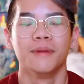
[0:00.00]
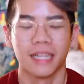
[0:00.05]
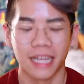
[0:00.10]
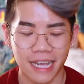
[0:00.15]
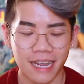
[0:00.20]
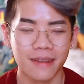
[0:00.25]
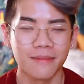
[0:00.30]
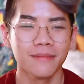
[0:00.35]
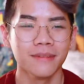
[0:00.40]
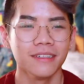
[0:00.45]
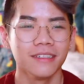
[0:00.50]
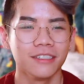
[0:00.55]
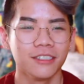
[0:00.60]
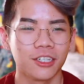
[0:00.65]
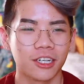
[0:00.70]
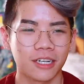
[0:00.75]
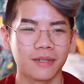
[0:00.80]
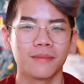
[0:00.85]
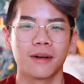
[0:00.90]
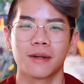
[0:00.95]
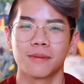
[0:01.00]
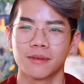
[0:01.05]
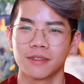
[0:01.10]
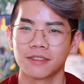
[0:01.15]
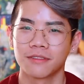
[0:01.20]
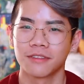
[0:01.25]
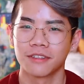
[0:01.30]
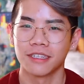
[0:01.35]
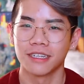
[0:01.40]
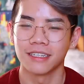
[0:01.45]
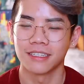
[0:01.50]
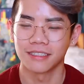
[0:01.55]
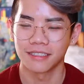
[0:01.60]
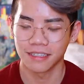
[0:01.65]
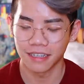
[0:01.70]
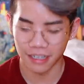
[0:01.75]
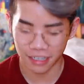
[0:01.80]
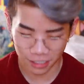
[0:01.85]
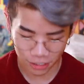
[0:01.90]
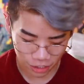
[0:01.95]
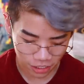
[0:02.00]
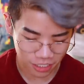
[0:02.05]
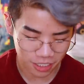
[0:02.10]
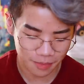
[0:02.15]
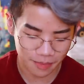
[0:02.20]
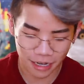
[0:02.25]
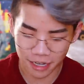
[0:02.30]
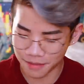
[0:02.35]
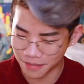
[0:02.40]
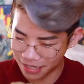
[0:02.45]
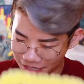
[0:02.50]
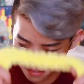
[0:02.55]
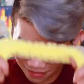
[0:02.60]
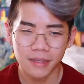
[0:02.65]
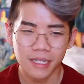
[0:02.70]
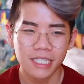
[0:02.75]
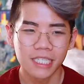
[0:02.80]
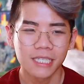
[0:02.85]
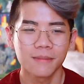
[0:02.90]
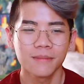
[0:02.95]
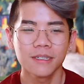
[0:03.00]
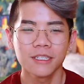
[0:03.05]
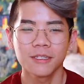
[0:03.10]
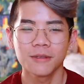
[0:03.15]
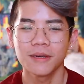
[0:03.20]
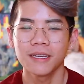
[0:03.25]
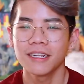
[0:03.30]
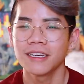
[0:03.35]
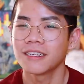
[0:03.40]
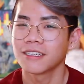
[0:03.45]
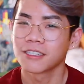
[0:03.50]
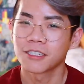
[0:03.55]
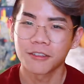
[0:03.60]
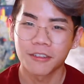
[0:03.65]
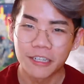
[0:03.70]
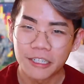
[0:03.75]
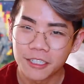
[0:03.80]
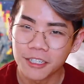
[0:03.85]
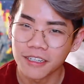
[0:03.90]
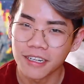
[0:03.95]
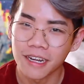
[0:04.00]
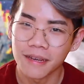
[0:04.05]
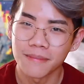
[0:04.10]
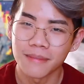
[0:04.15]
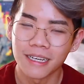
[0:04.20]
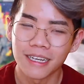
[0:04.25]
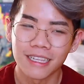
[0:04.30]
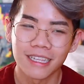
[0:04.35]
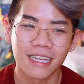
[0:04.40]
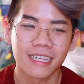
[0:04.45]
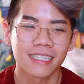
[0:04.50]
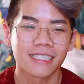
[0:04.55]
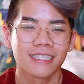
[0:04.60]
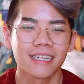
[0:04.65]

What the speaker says: blame Jenna Marbles for this. She inspired me. But someone tweeted a screenshot at me that